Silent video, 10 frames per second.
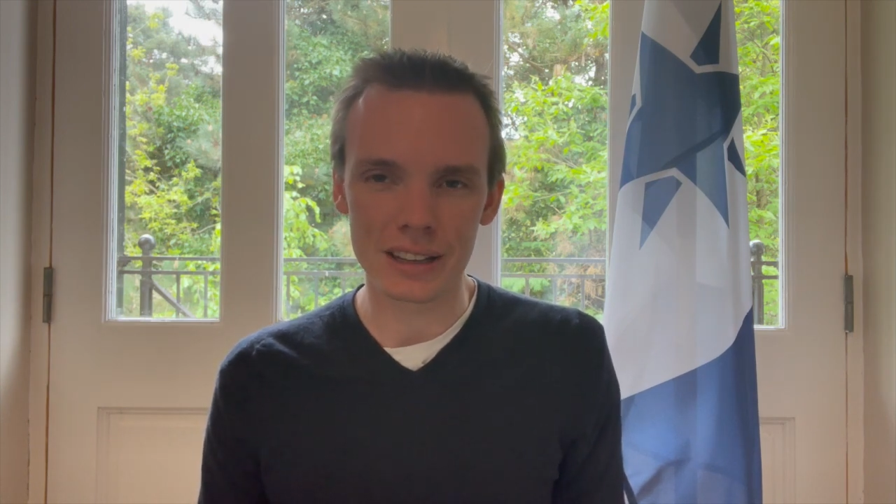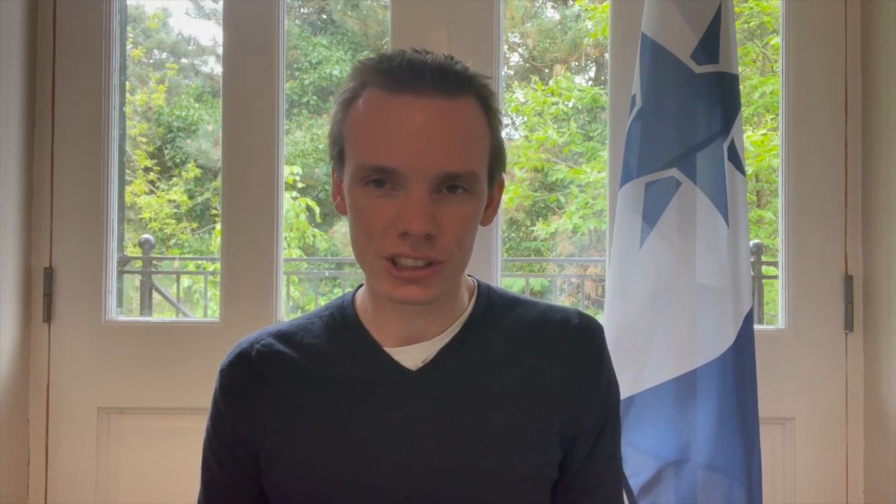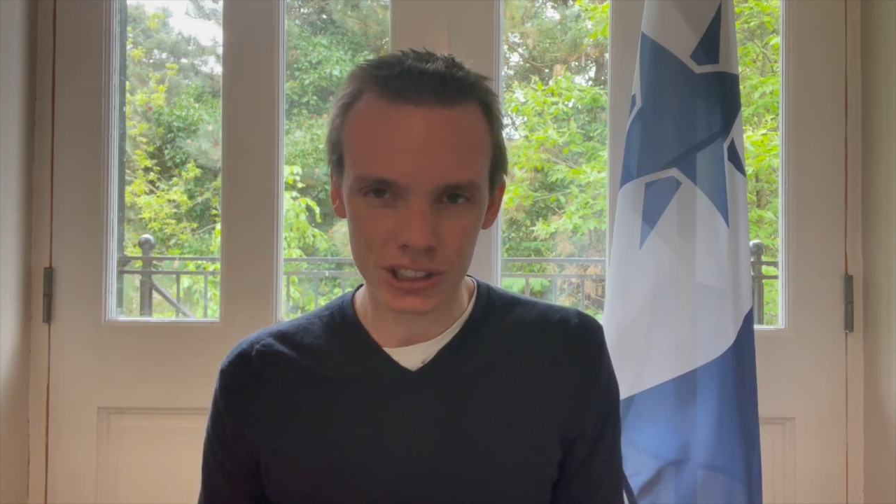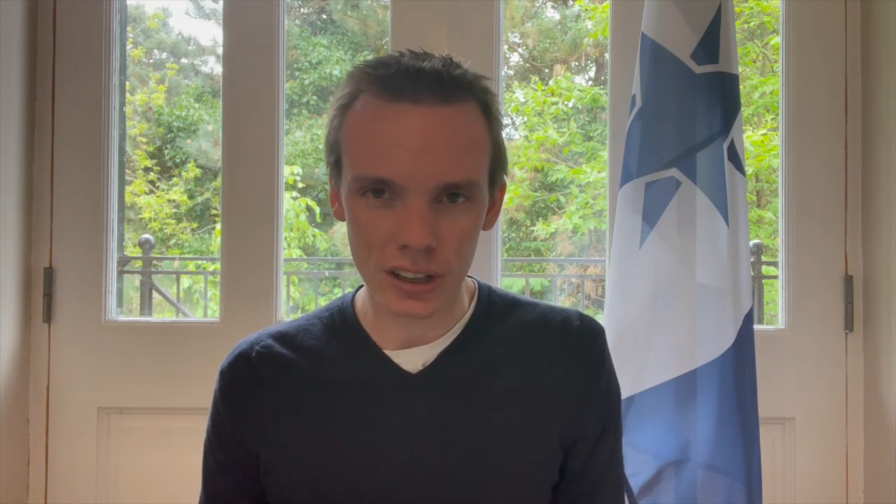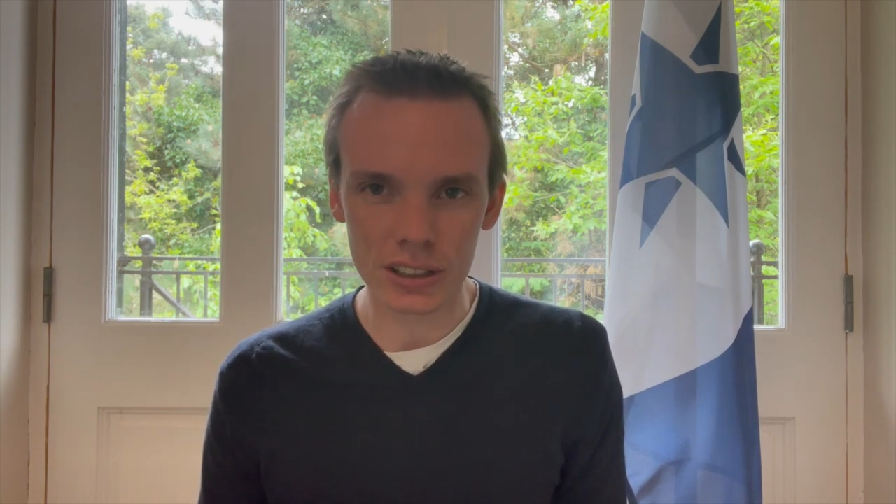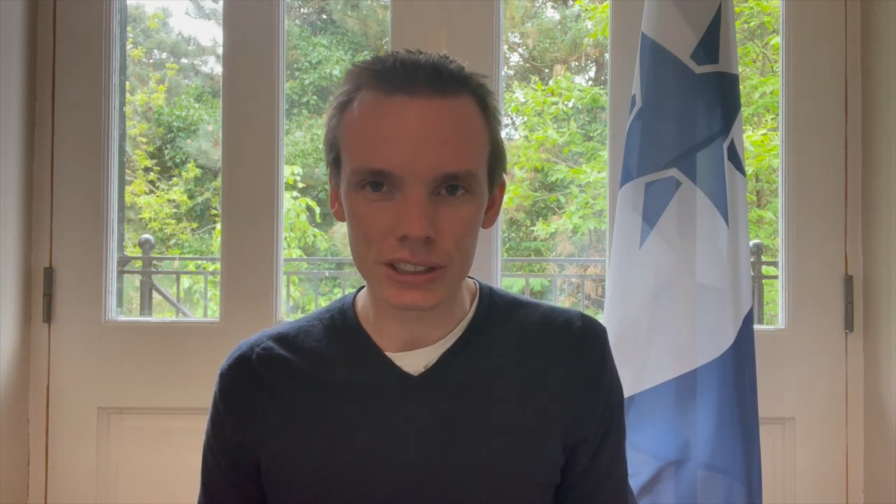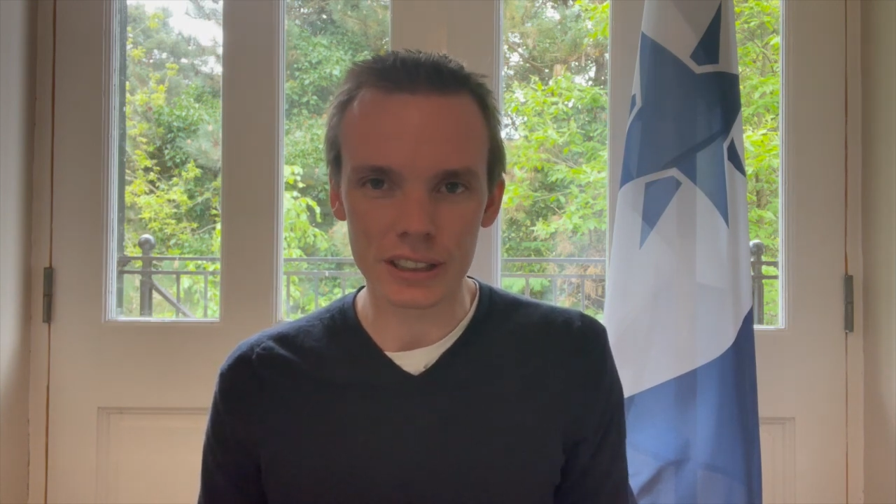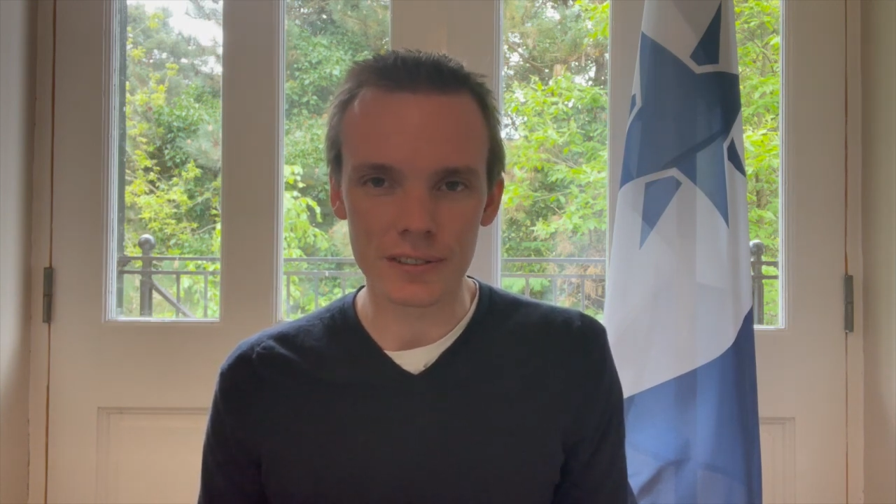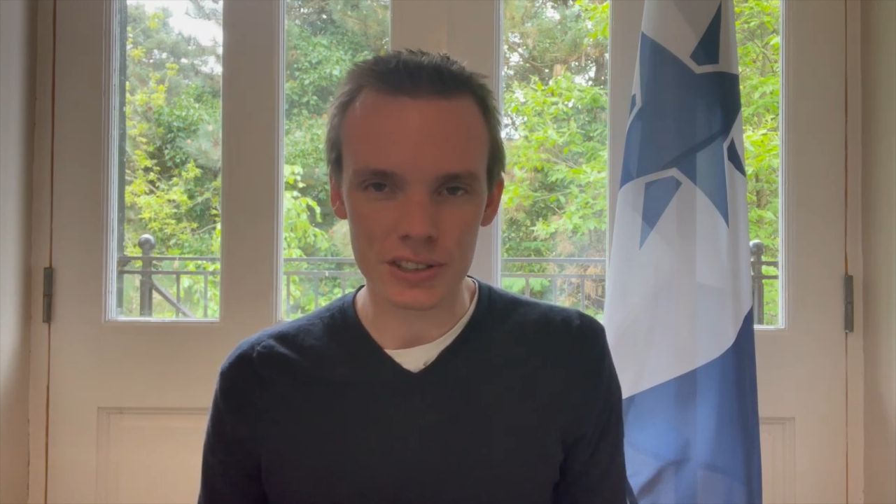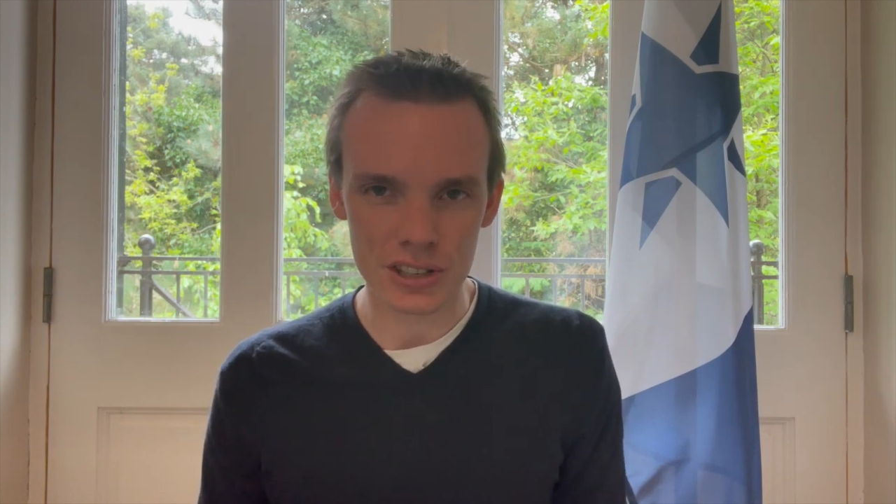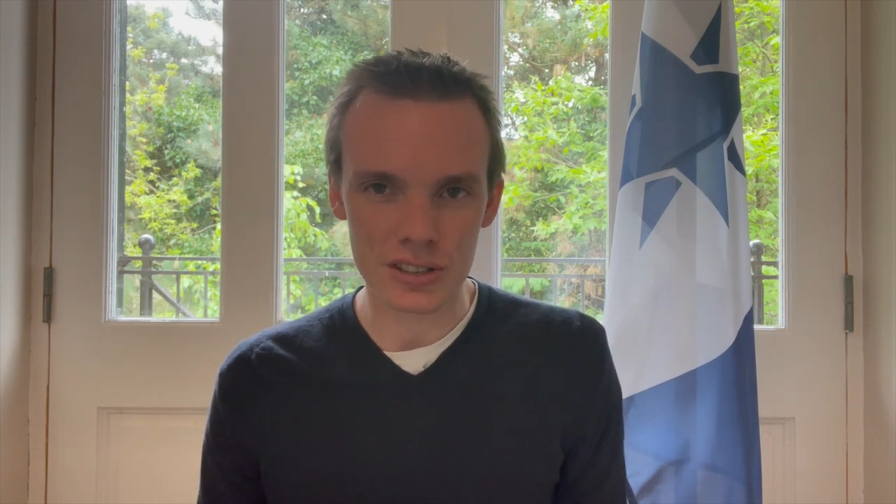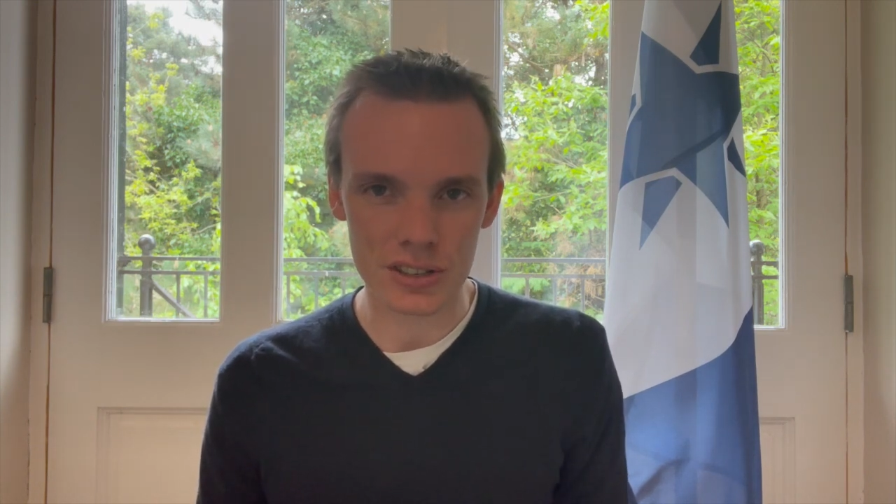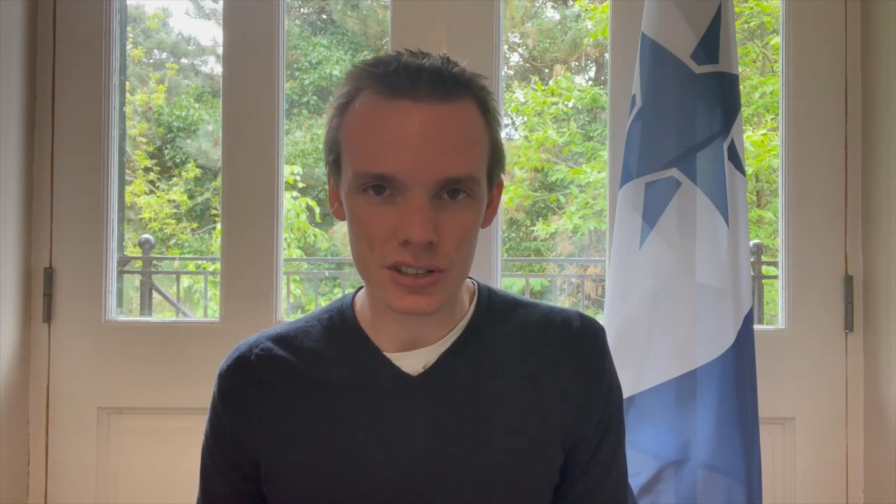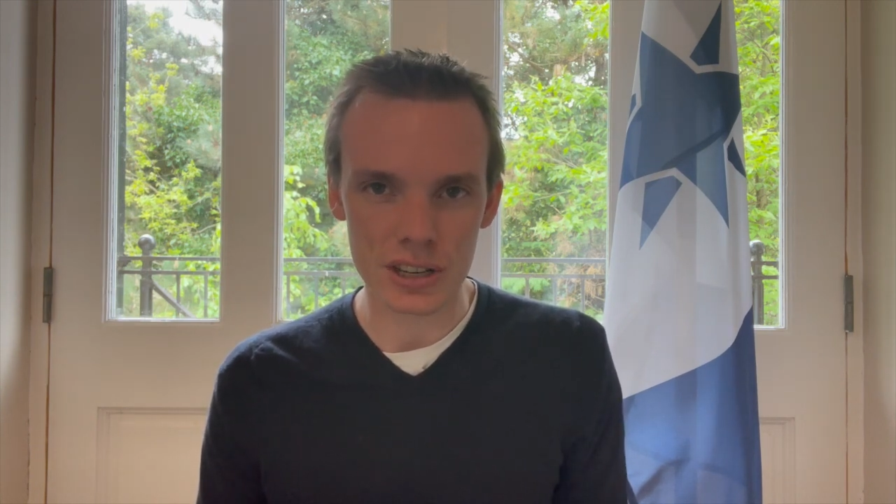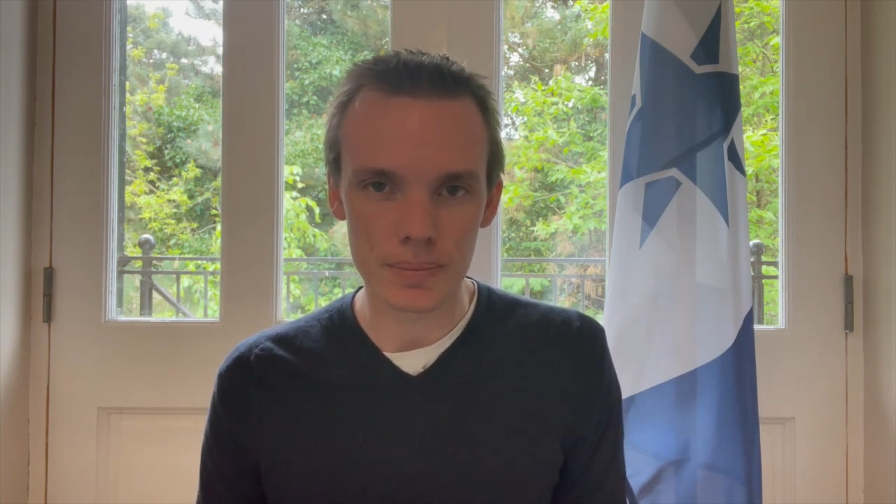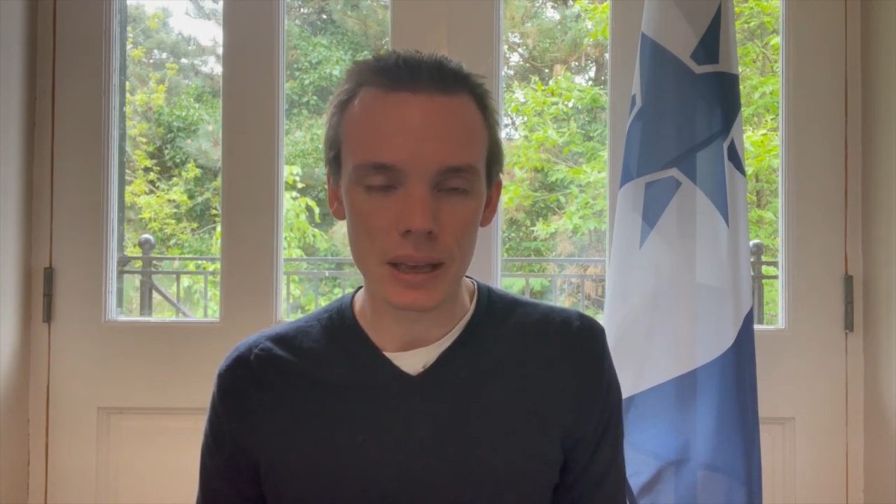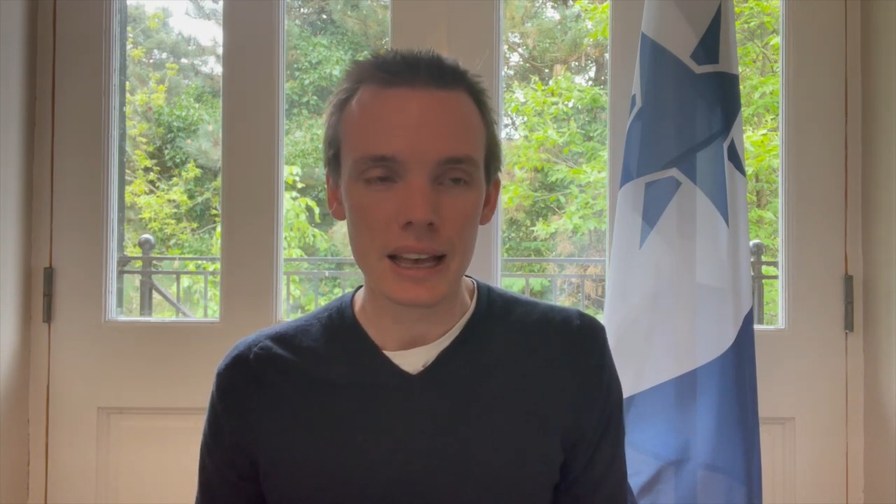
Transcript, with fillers: charging for citizenship